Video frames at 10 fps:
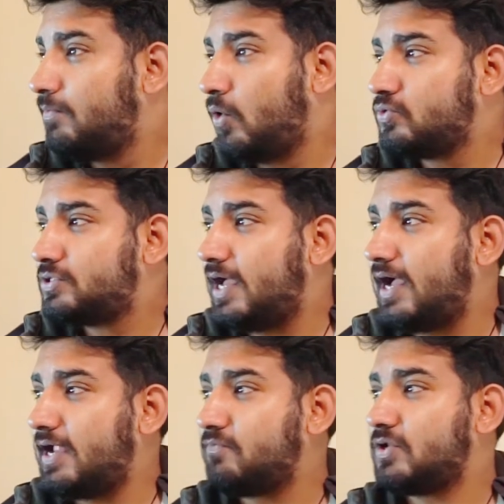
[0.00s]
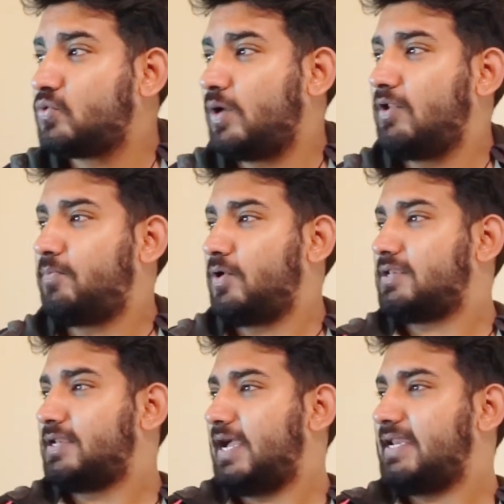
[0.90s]
both and with
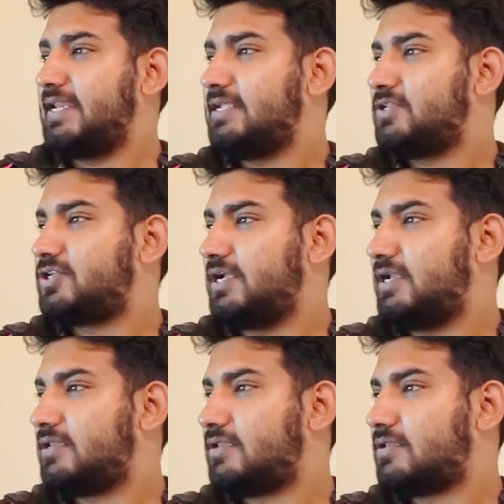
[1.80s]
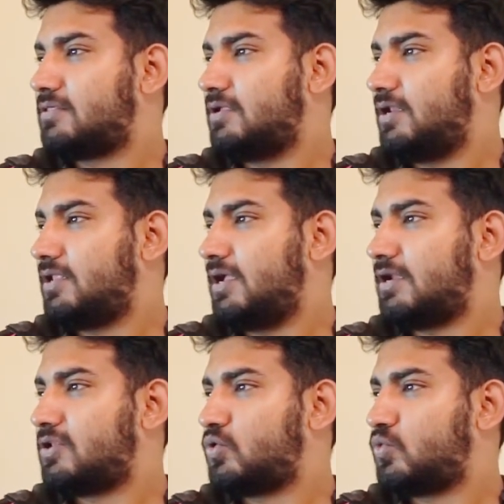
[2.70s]
12.9 inch it's it at
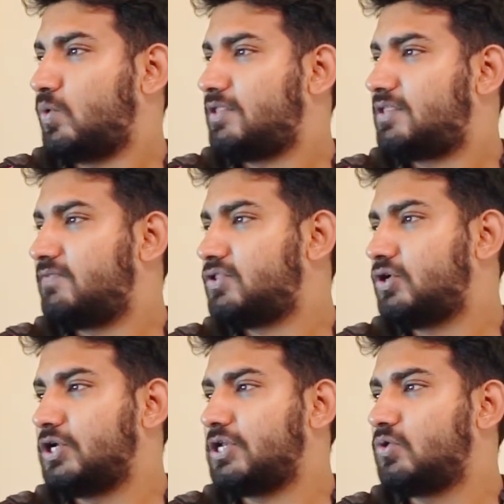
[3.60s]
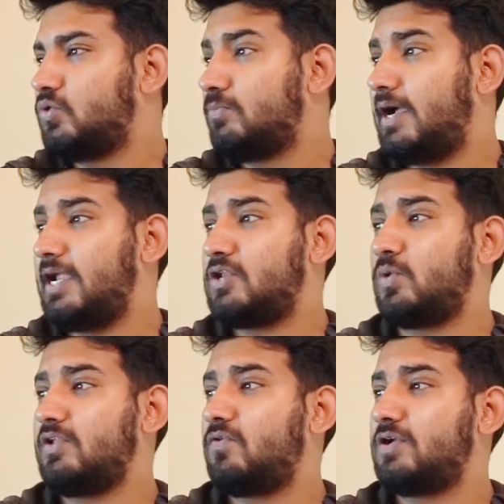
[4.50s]
uh, 2732 by
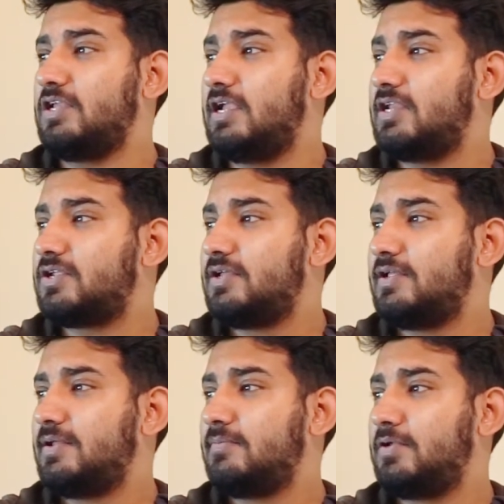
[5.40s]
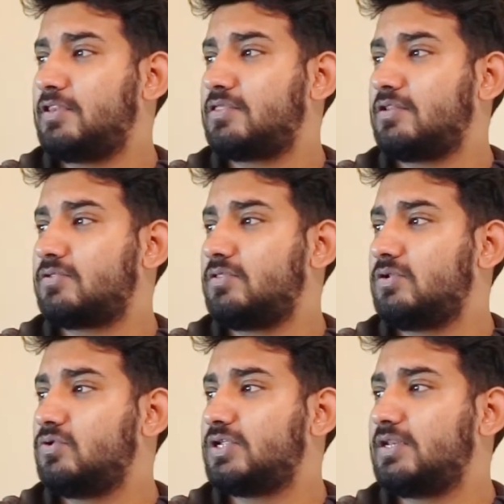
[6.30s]
2048 pixels
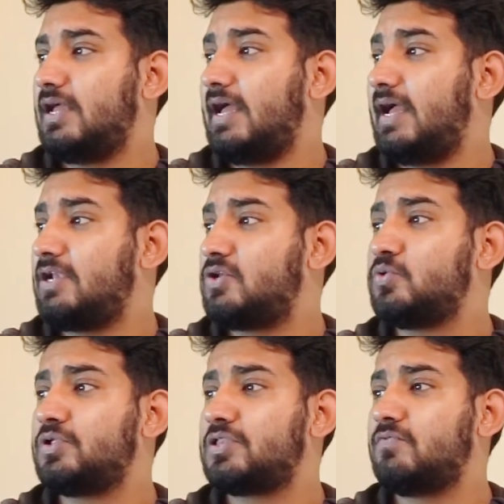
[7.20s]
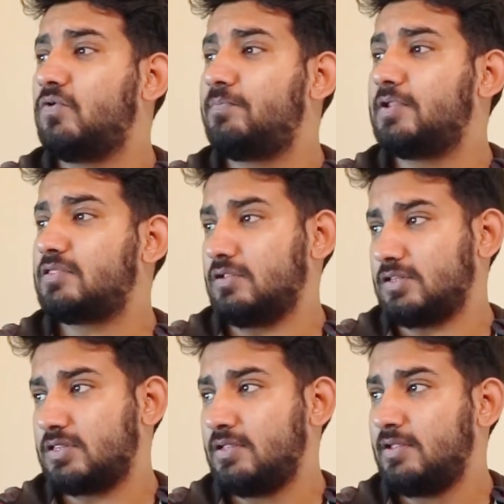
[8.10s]
resolution and 254
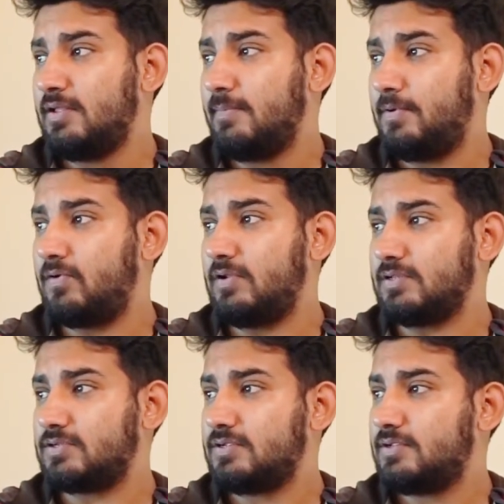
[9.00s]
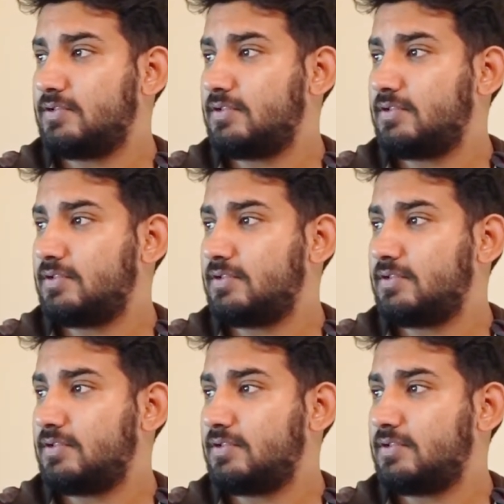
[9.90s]
pixels per inch